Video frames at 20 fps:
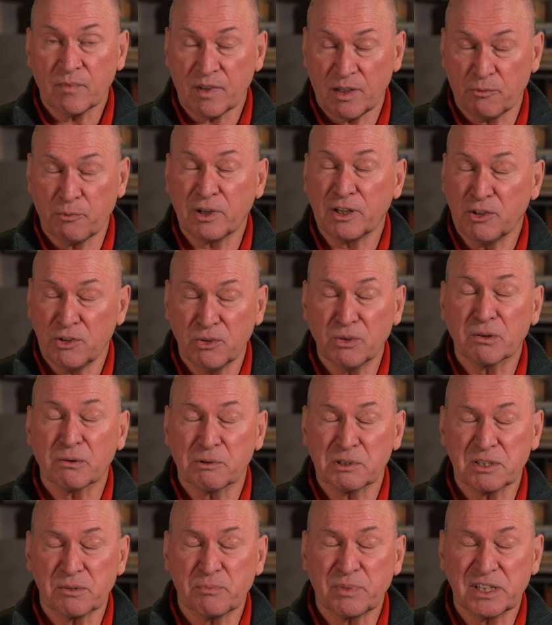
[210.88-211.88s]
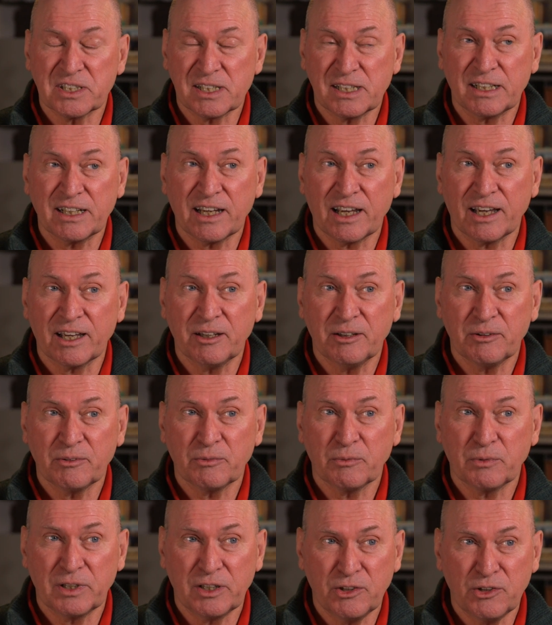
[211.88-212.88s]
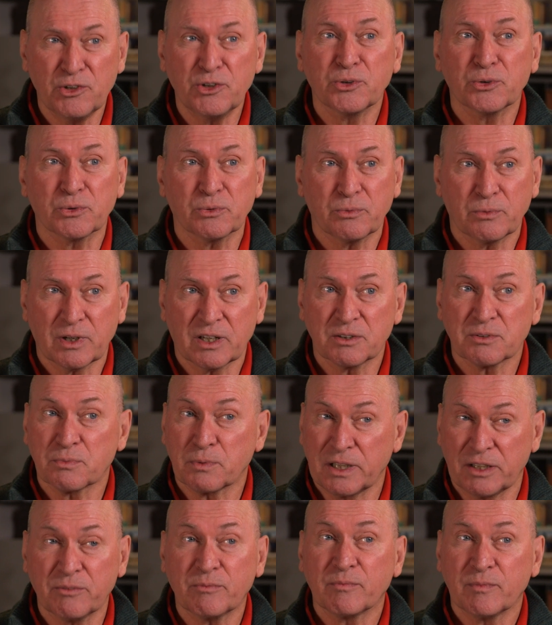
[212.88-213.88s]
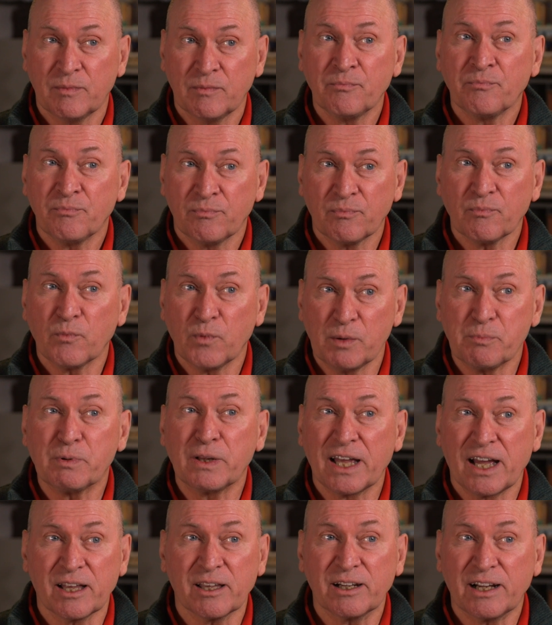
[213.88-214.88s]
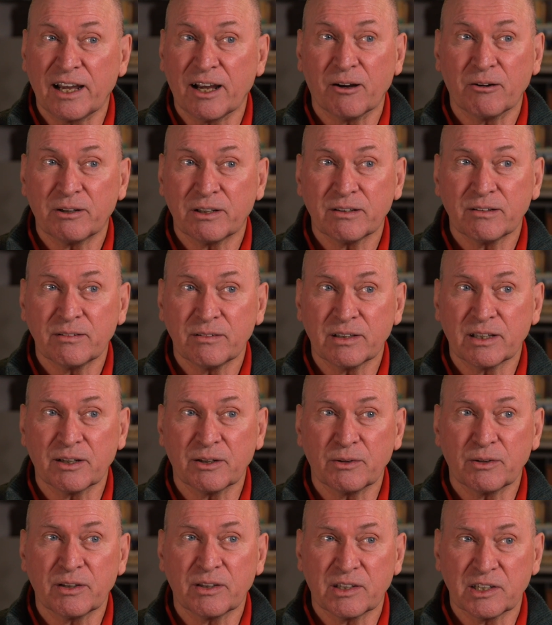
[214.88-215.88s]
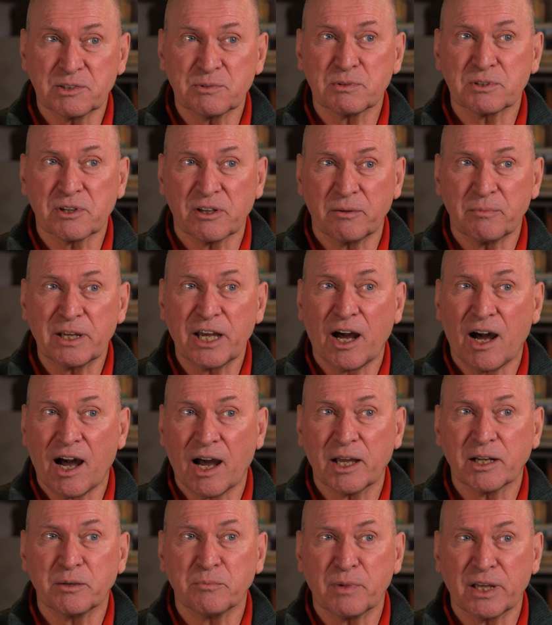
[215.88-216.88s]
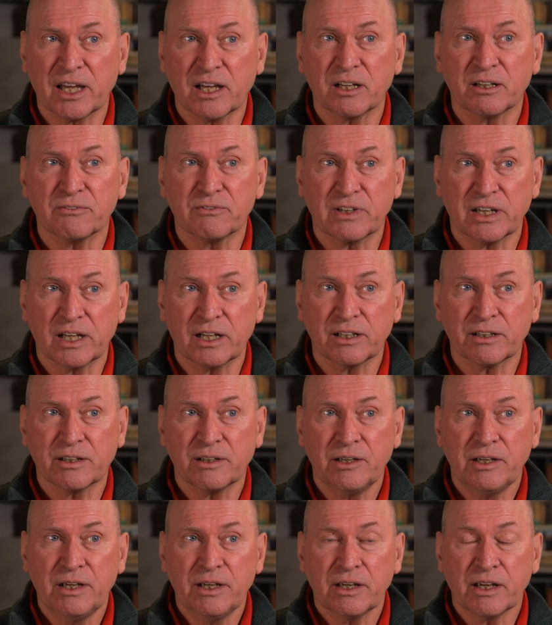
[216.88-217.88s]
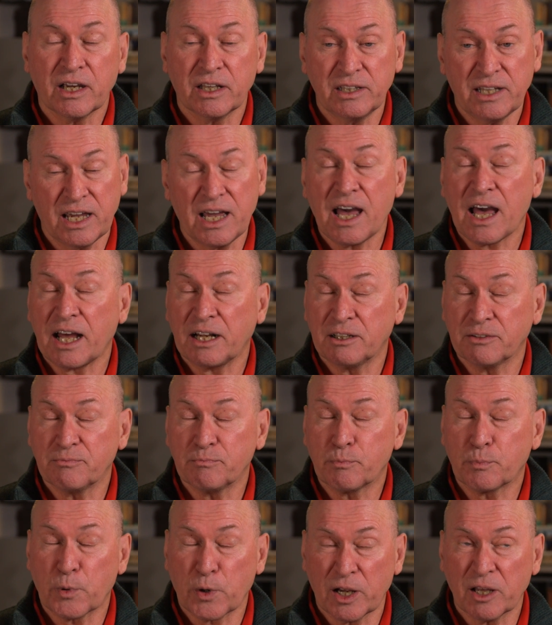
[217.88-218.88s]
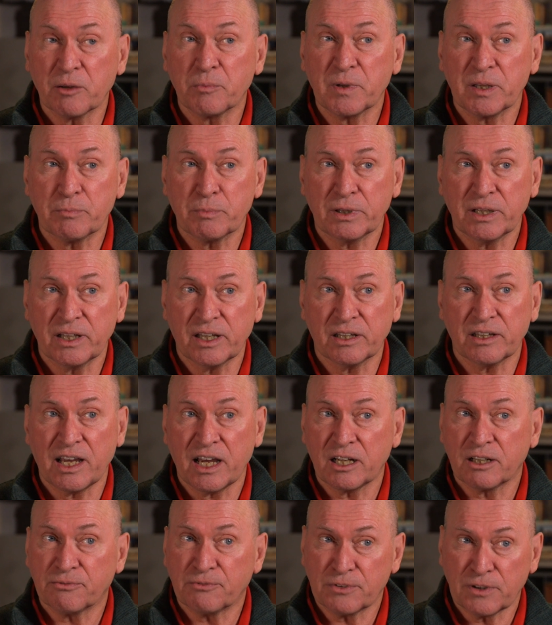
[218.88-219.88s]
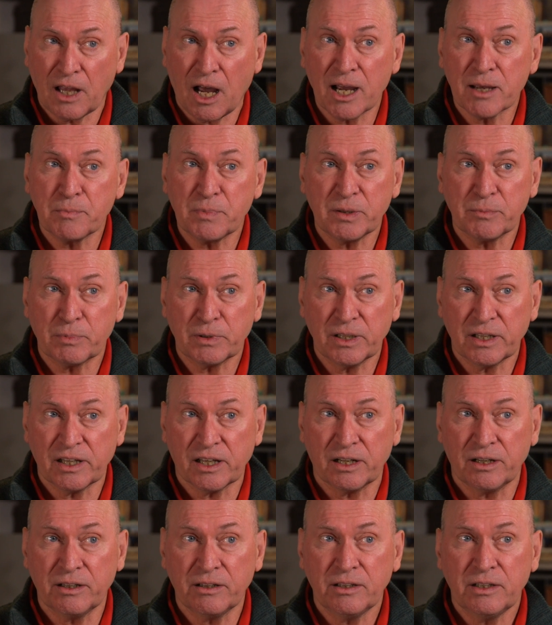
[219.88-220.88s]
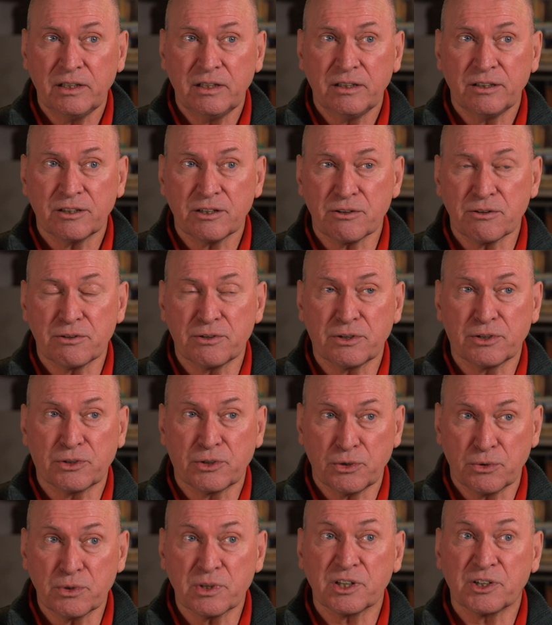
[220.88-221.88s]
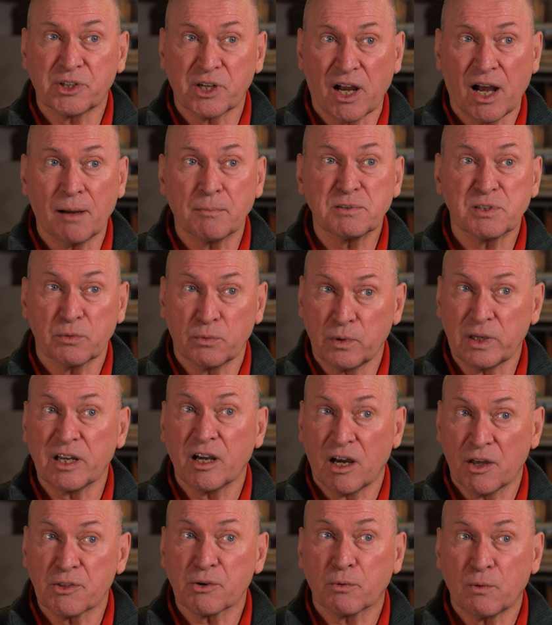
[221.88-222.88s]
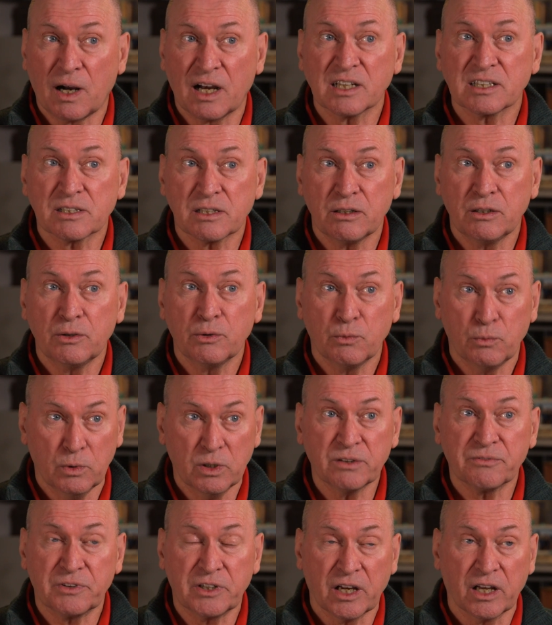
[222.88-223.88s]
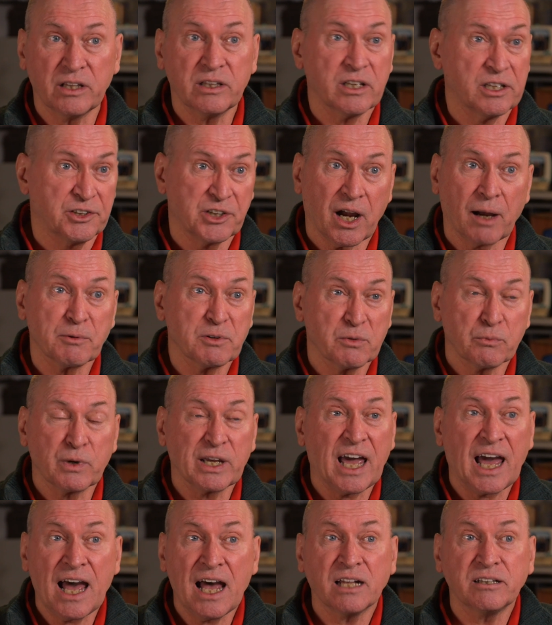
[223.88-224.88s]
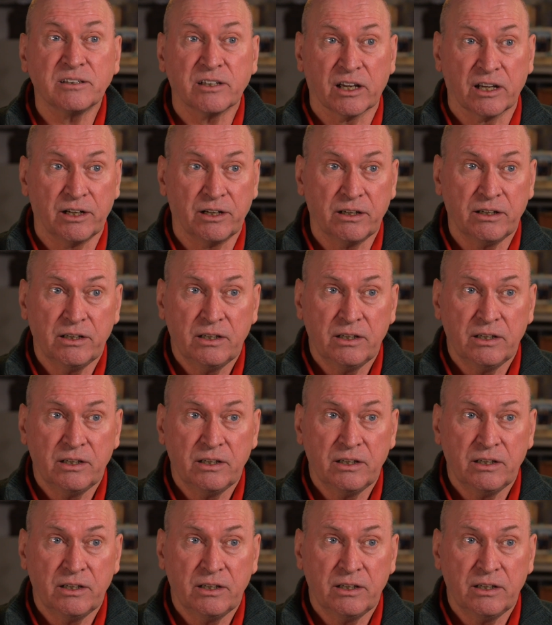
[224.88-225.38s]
And we knew it was a busy day. We knew, because we planned it out, that this was going to be a high demand event. And they had to bring people in. They had to fly people in to do the jobs that we otherwise would have done, the jobs that we had done